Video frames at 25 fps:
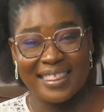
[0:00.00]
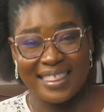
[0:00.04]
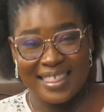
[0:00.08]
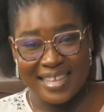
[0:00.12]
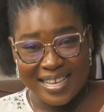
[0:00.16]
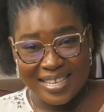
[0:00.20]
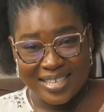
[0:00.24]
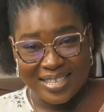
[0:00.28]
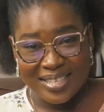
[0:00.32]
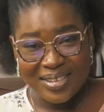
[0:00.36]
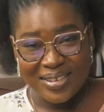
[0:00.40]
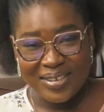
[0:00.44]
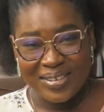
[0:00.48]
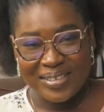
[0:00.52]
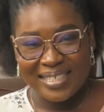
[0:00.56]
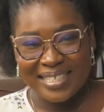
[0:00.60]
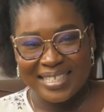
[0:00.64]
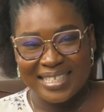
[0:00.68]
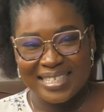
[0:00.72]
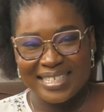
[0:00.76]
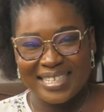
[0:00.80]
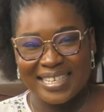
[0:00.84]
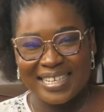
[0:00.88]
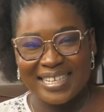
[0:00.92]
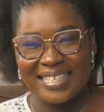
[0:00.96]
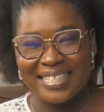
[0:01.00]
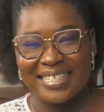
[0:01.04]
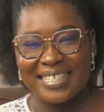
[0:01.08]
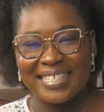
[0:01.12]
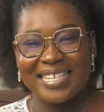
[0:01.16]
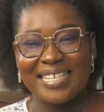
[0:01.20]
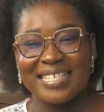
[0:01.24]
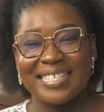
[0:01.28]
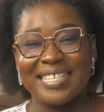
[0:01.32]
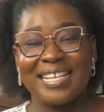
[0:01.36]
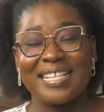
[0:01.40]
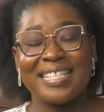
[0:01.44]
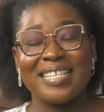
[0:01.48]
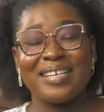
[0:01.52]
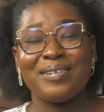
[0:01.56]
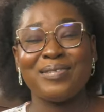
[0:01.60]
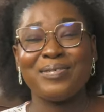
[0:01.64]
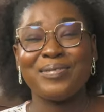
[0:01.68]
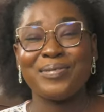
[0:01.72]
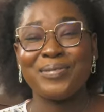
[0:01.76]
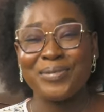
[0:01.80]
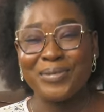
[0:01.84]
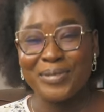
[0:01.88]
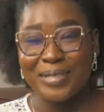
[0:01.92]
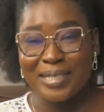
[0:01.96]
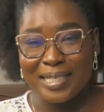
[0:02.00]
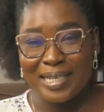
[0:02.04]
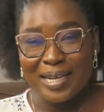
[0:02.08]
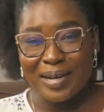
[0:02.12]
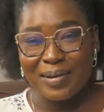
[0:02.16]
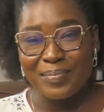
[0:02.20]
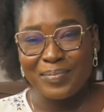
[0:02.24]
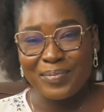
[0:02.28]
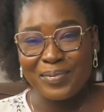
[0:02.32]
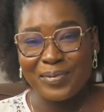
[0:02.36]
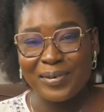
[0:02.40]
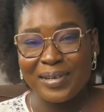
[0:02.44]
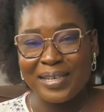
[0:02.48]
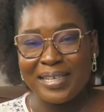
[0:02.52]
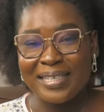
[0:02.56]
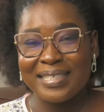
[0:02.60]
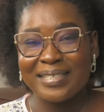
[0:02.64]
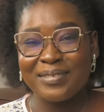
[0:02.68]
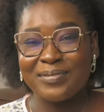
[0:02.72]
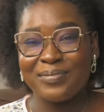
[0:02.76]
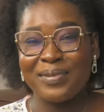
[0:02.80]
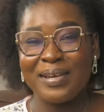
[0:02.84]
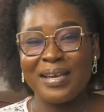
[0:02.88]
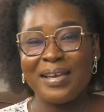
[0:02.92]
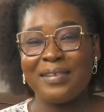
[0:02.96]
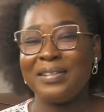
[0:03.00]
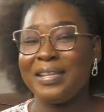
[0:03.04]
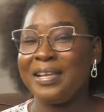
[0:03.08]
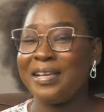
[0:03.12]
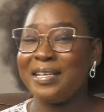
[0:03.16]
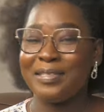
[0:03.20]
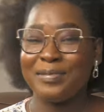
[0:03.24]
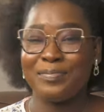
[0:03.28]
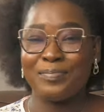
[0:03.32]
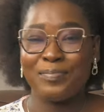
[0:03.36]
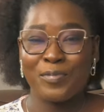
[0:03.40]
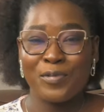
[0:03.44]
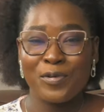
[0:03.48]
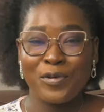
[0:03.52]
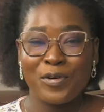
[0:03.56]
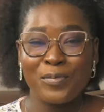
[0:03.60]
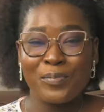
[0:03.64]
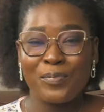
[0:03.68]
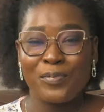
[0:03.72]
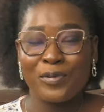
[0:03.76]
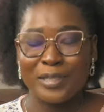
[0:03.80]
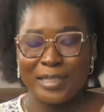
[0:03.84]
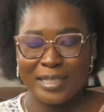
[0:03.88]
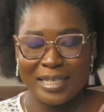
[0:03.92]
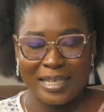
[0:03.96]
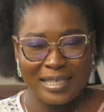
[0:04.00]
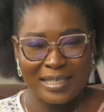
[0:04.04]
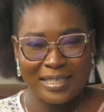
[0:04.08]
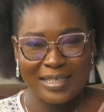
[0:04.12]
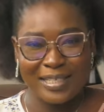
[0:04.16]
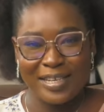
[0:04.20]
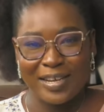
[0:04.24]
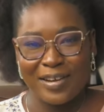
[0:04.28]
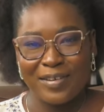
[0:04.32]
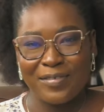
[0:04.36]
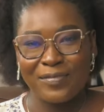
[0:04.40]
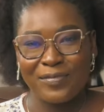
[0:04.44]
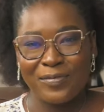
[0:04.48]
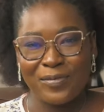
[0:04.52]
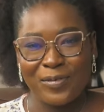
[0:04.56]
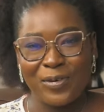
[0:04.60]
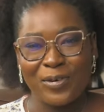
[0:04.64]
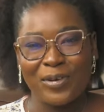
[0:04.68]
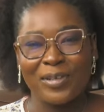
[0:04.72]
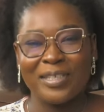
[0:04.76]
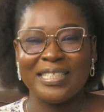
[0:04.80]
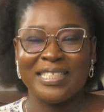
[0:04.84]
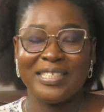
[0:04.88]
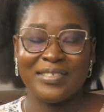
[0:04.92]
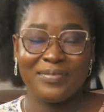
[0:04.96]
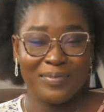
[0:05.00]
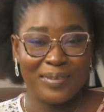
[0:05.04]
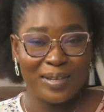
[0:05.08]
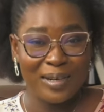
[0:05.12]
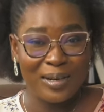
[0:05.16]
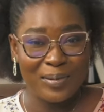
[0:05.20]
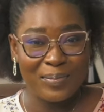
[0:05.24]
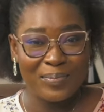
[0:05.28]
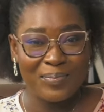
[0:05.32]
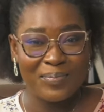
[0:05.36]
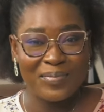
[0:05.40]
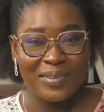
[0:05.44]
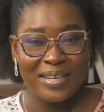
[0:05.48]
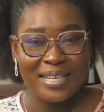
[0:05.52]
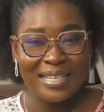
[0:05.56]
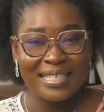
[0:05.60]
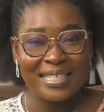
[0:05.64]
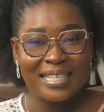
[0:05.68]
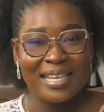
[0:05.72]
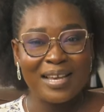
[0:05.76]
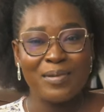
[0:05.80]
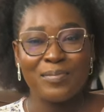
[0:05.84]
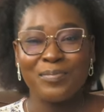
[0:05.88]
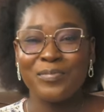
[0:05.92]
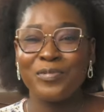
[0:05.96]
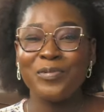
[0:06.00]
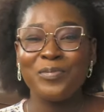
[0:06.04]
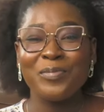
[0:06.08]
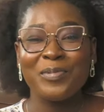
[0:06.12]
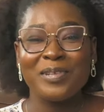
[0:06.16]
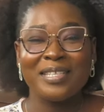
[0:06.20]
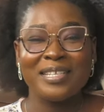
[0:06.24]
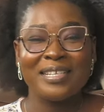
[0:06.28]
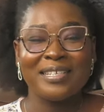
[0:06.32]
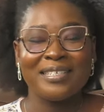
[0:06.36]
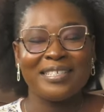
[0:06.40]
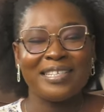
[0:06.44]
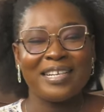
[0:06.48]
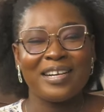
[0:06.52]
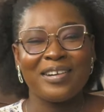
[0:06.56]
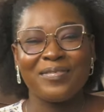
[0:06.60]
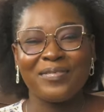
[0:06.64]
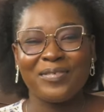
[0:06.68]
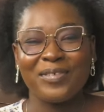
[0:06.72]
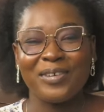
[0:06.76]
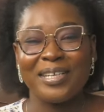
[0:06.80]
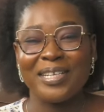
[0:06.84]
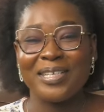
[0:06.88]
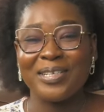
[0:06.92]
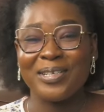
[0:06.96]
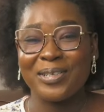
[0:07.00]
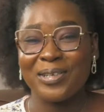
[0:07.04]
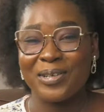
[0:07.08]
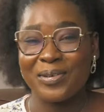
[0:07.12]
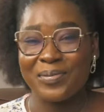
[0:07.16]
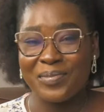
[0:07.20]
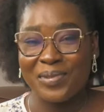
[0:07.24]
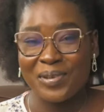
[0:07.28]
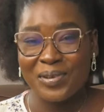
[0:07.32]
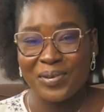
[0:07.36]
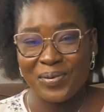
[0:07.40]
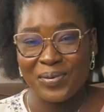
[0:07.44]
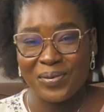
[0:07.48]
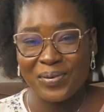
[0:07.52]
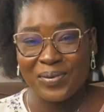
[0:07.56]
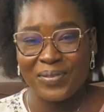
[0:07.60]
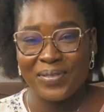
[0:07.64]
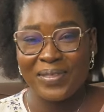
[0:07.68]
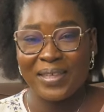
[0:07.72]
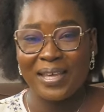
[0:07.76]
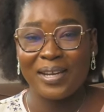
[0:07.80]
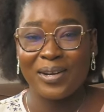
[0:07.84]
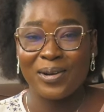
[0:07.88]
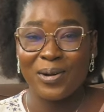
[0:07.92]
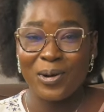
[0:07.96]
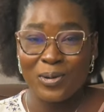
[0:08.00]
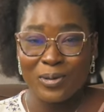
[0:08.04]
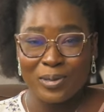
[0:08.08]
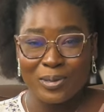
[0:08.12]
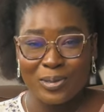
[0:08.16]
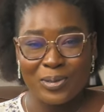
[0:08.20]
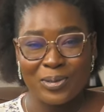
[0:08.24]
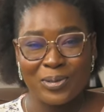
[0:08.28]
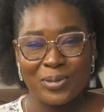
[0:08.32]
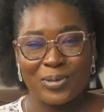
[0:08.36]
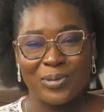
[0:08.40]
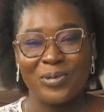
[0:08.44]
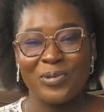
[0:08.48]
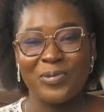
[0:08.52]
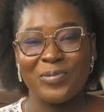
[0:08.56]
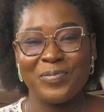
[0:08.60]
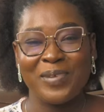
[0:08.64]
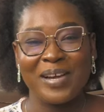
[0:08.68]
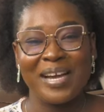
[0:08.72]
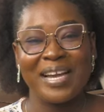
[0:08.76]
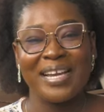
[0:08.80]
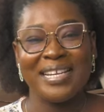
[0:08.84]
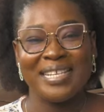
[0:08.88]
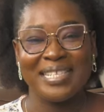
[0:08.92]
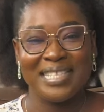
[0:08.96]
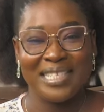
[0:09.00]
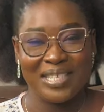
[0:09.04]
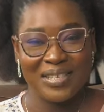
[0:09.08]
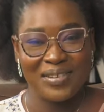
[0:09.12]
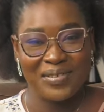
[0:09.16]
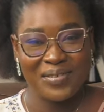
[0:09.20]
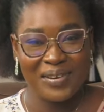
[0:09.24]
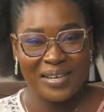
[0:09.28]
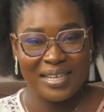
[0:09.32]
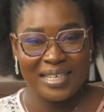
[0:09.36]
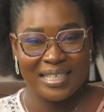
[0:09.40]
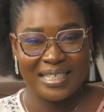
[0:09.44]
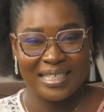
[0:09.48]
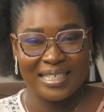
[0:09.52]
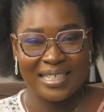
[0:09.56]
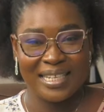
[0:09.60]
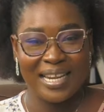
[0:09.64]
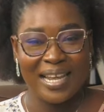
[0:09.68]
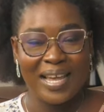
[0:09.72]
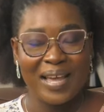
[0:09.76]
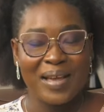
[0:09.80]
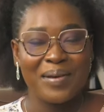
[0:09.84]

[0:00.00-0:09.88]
this continent is at the crucial point where there's more potential for development, more potential for economic growth, and also global integration.